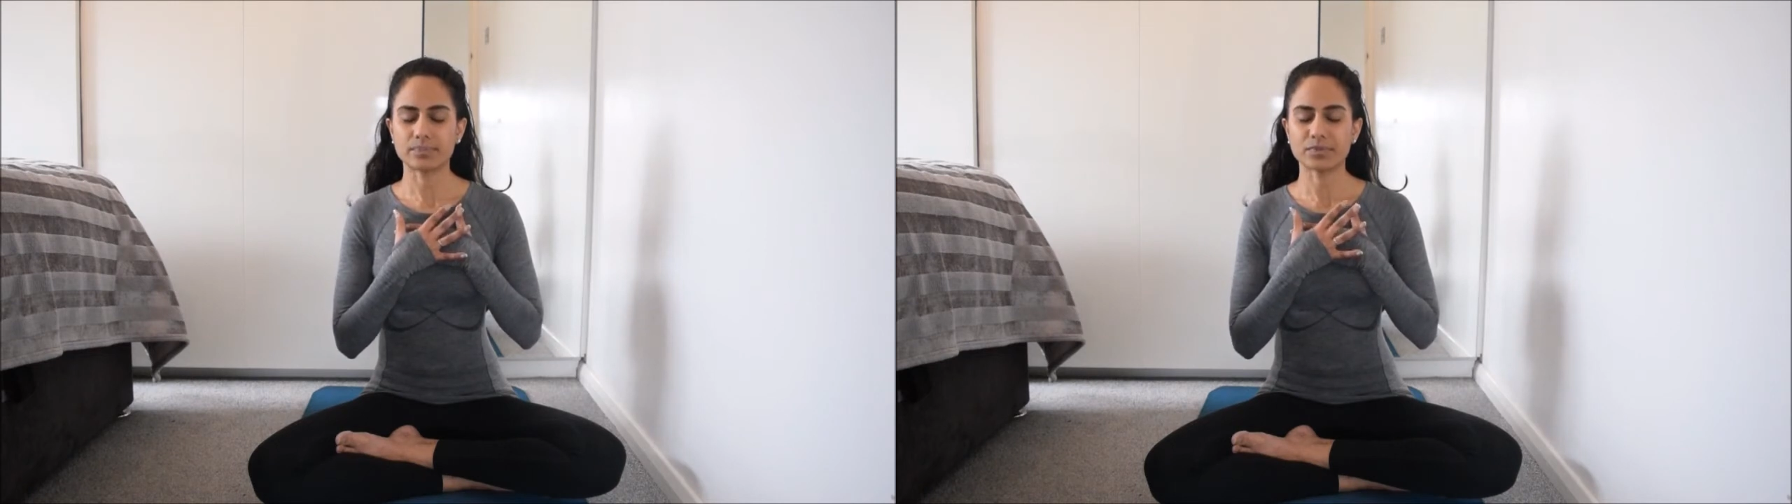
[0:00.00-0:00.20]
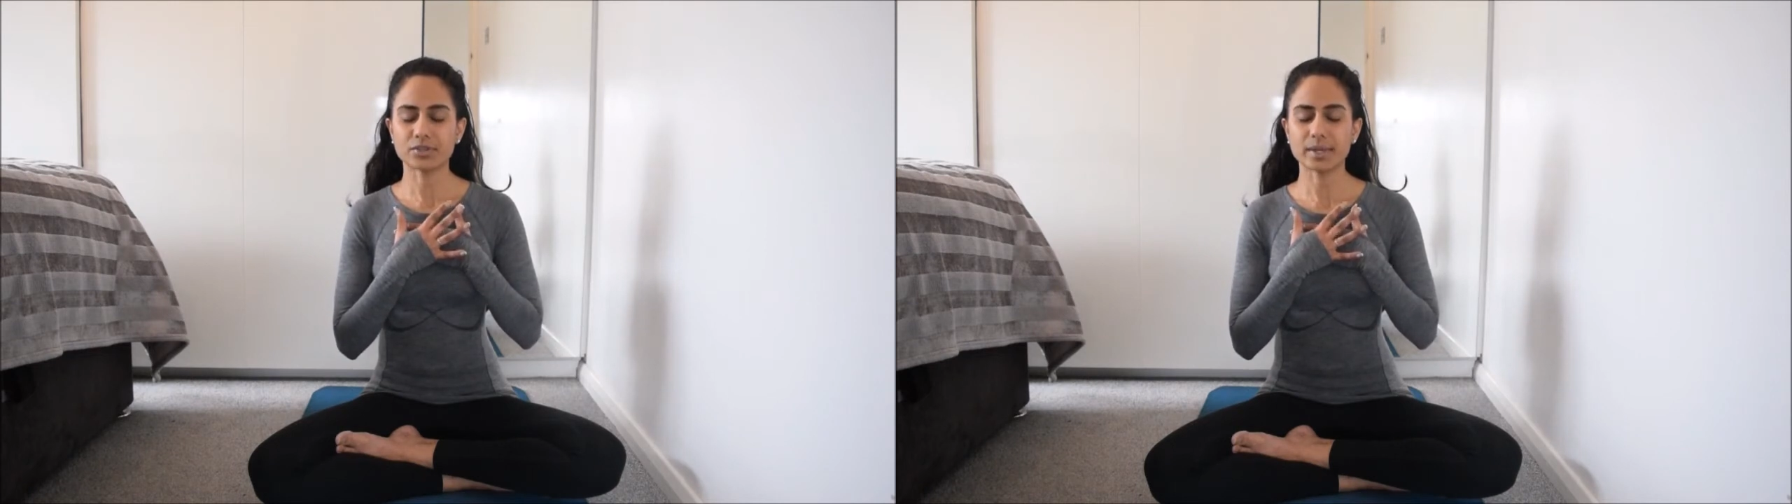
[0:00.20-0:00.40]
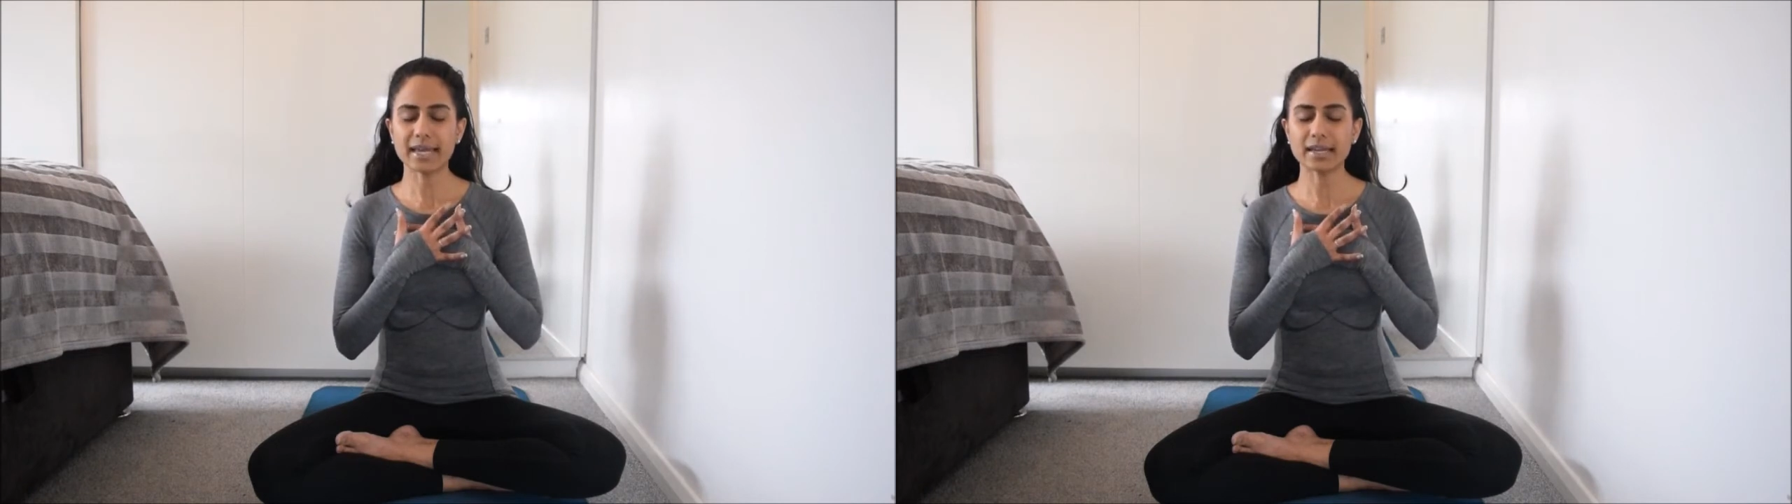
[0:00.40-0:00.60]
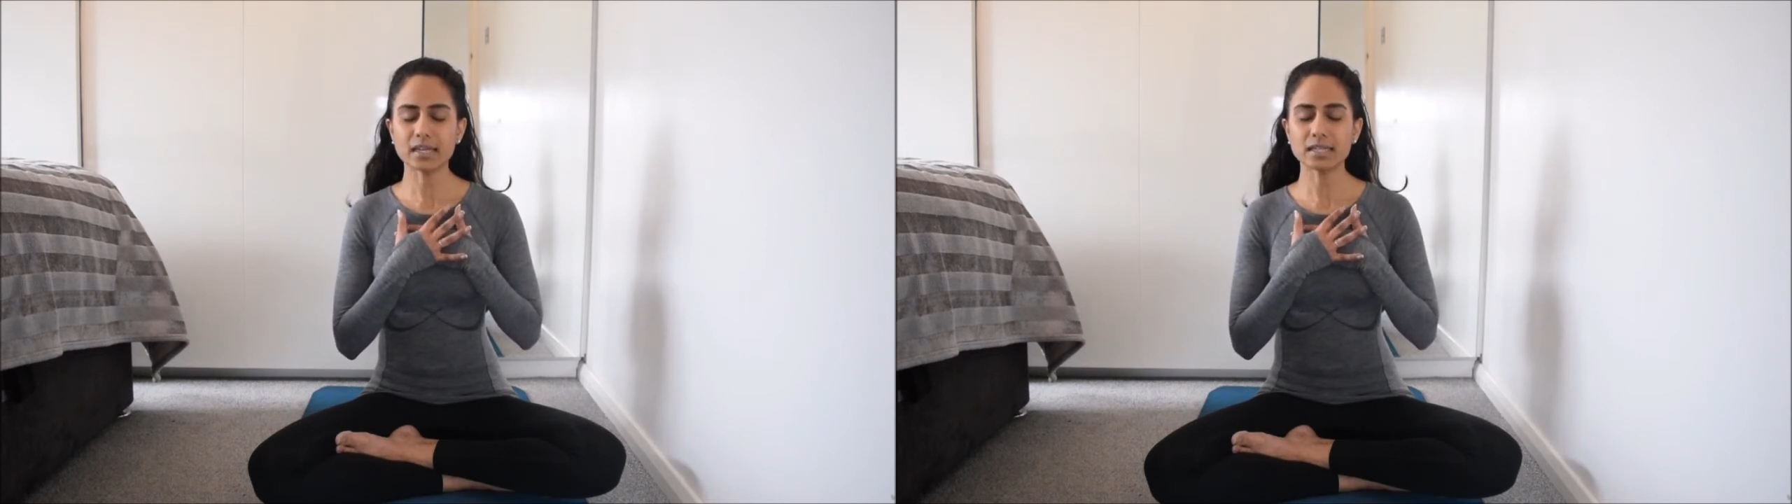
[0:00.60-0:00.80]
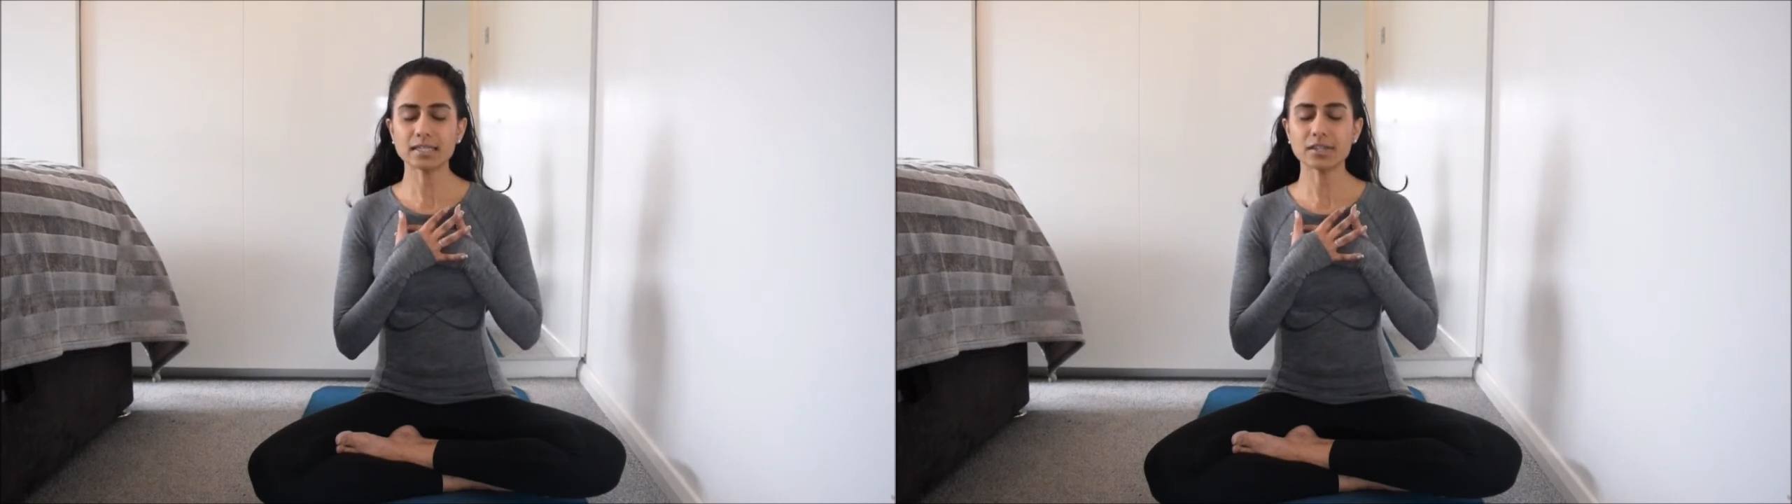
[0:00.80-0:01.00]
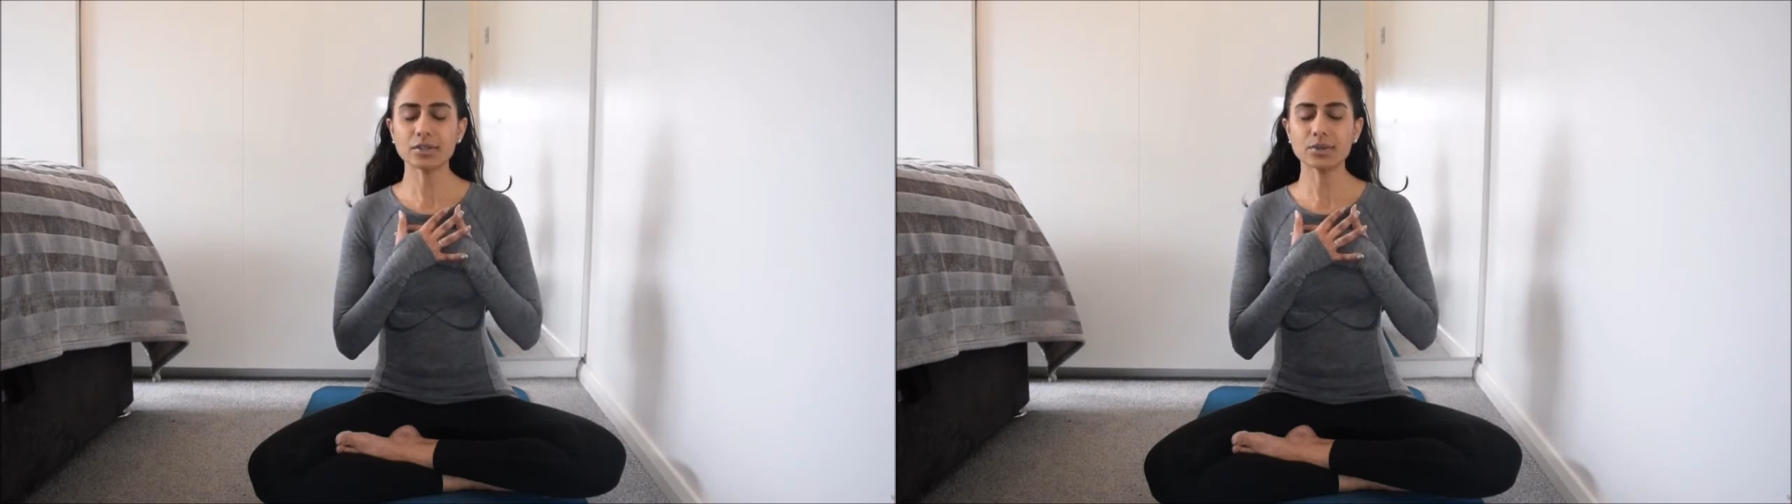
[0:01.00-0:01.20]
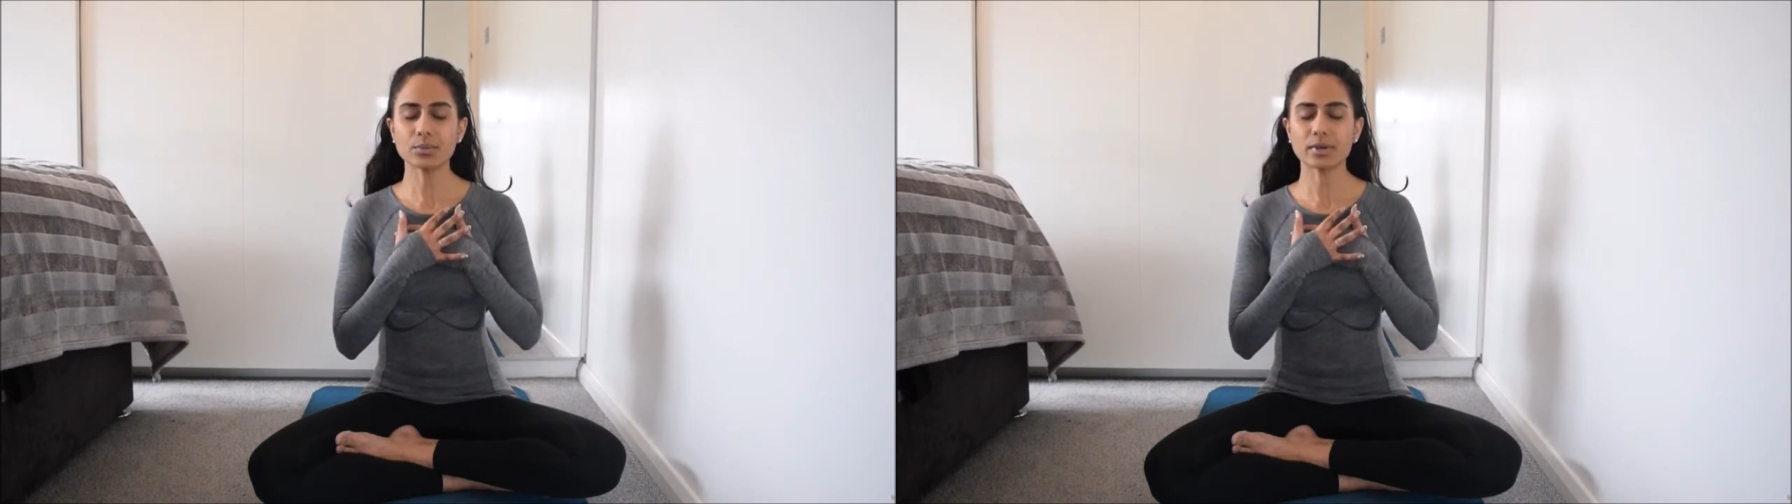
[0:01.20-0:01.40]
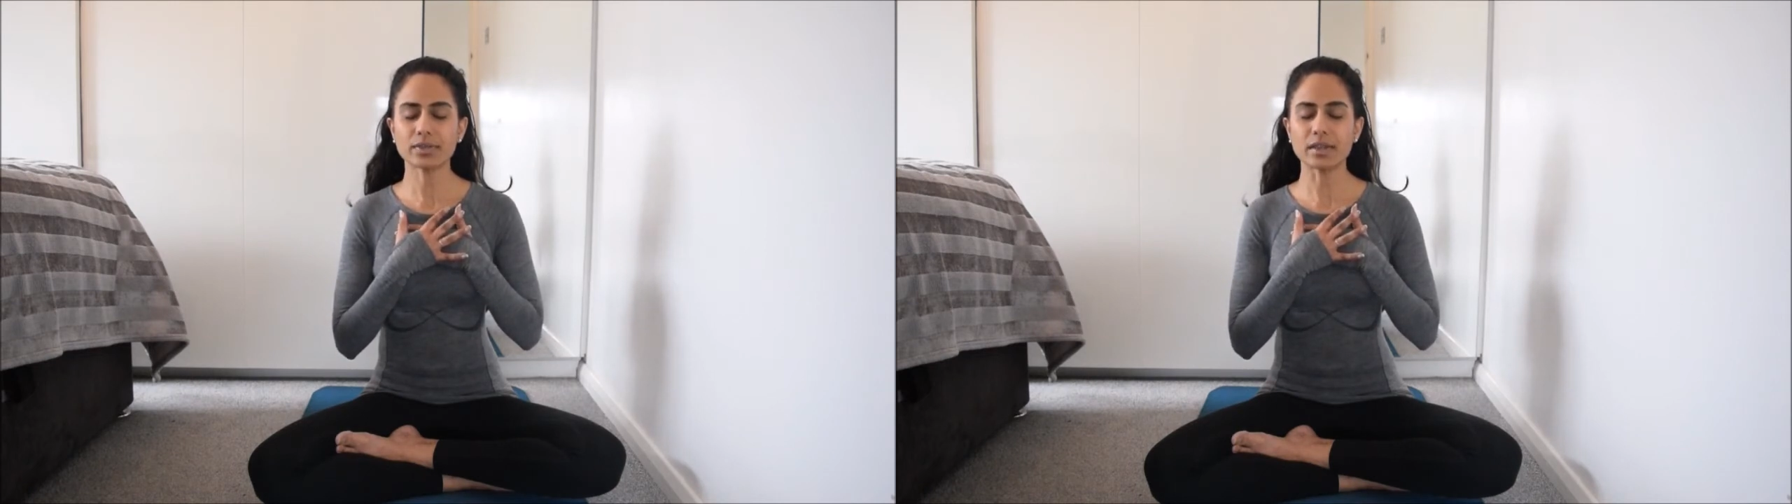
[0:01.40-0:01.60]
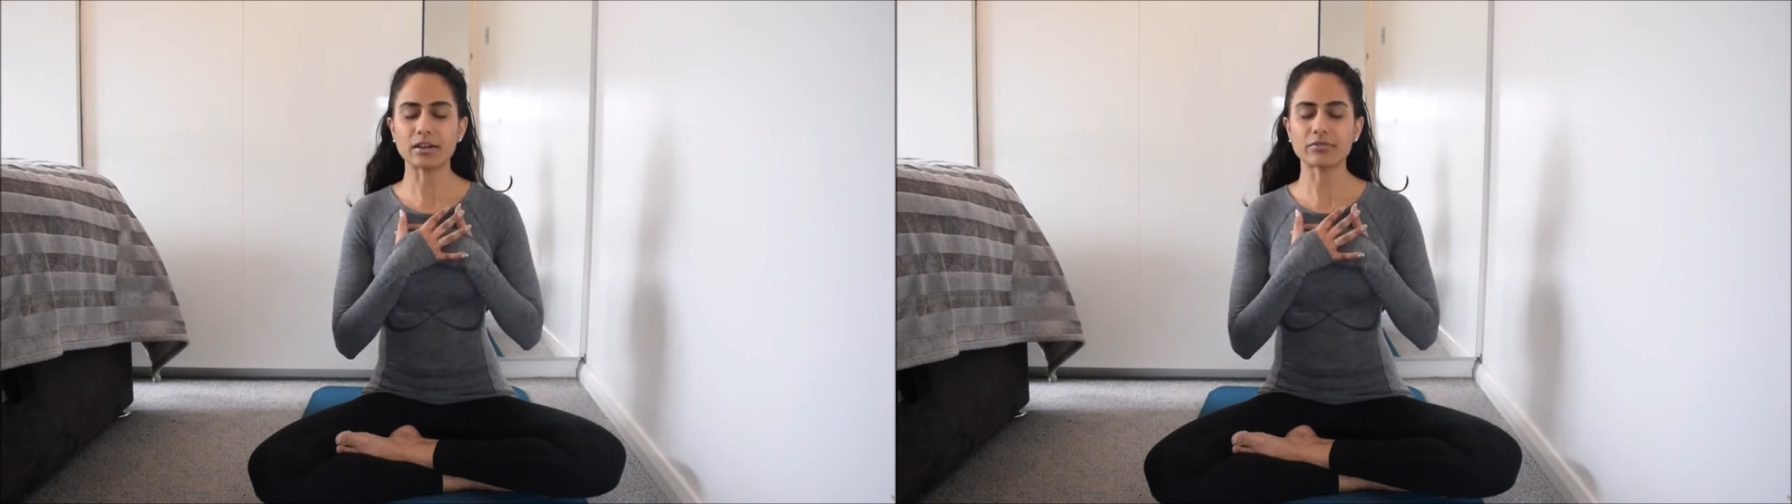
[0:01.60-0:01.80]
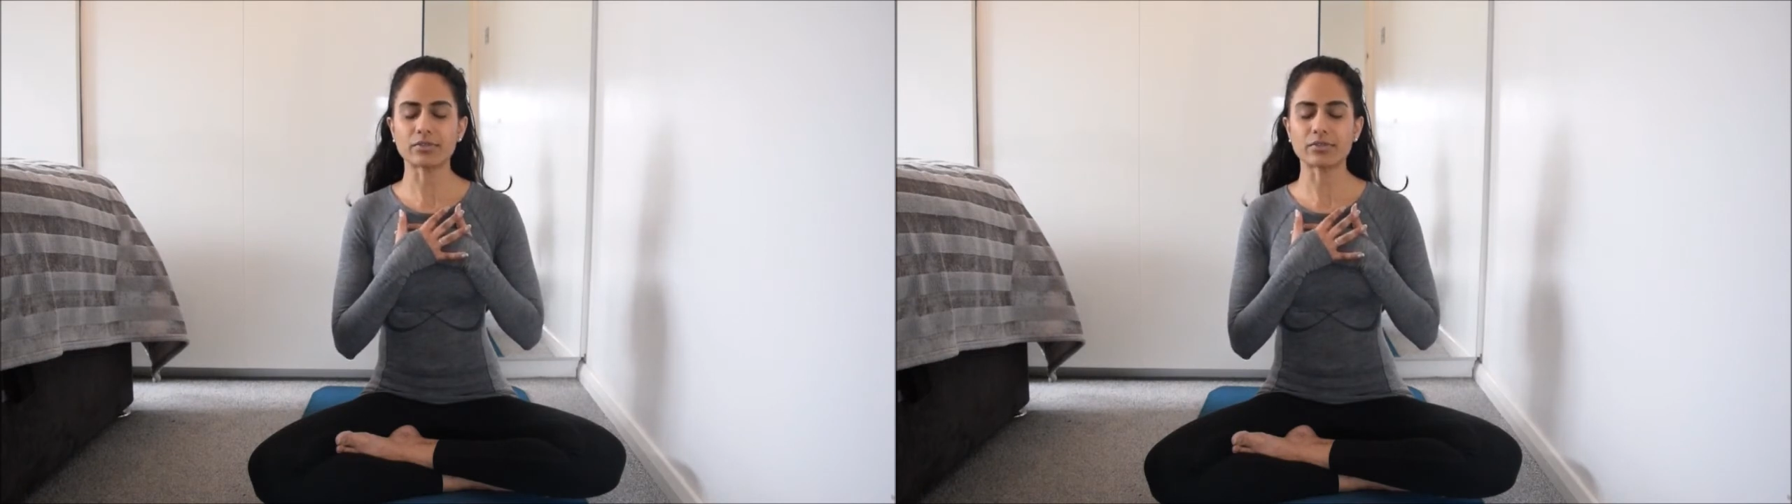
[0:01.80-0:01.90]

So again, continue with that